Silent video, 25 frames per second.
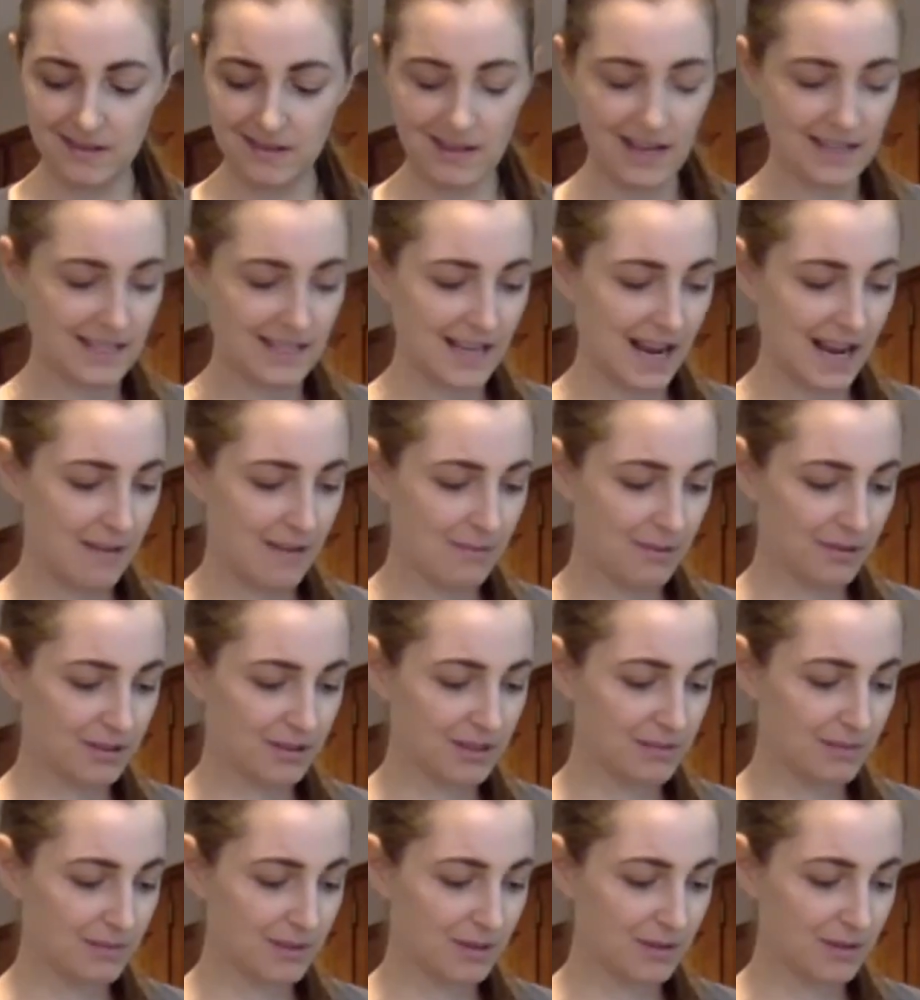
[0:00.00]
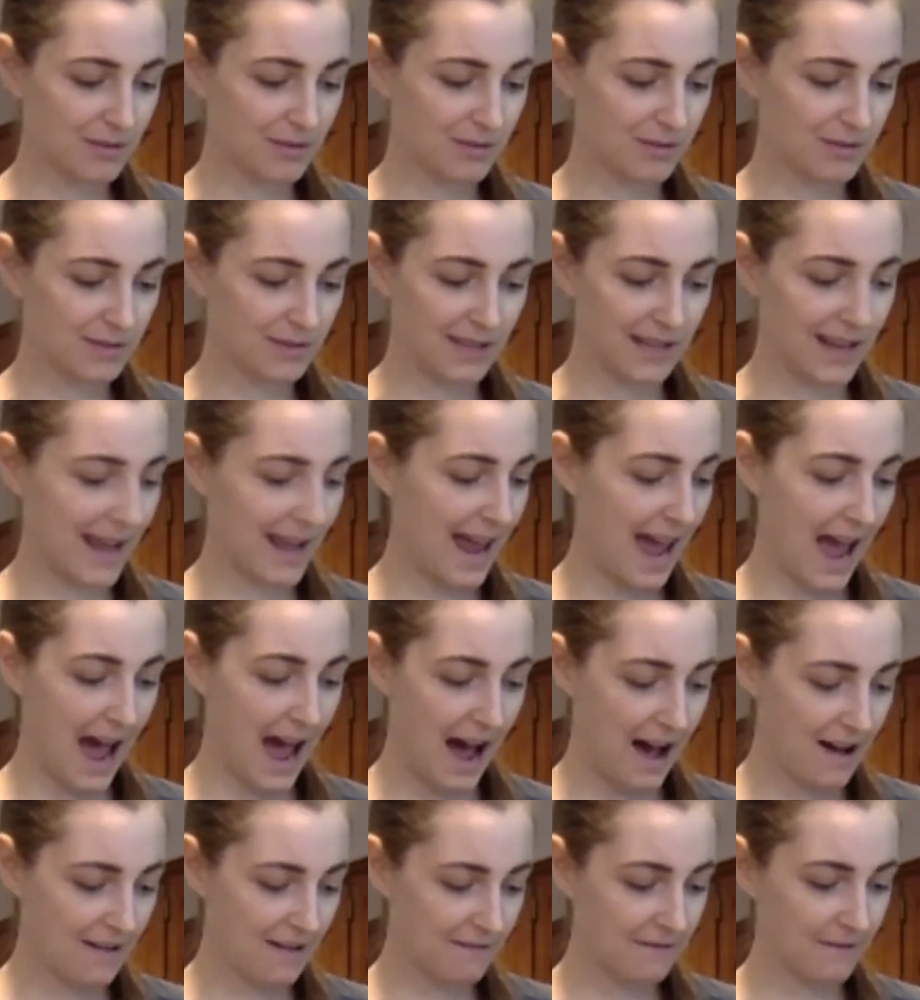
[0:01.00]
a tablespoon and a
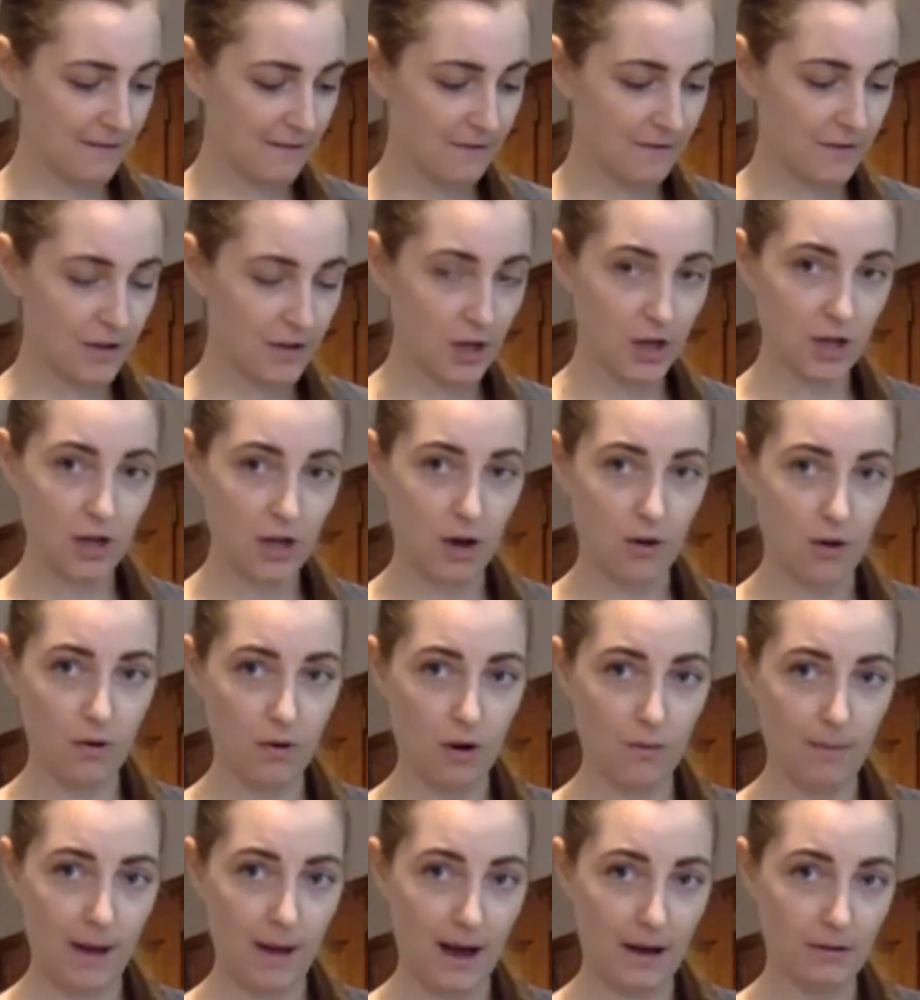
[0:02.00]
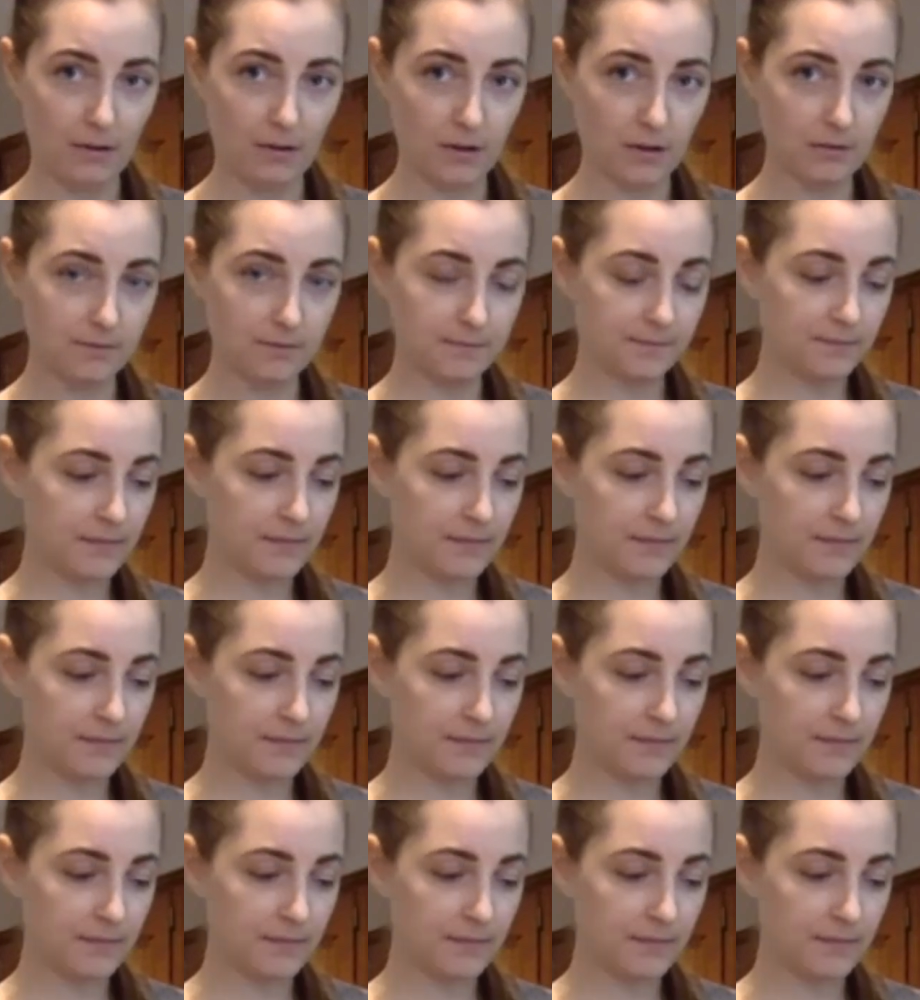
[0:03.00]
half of cocoa powder.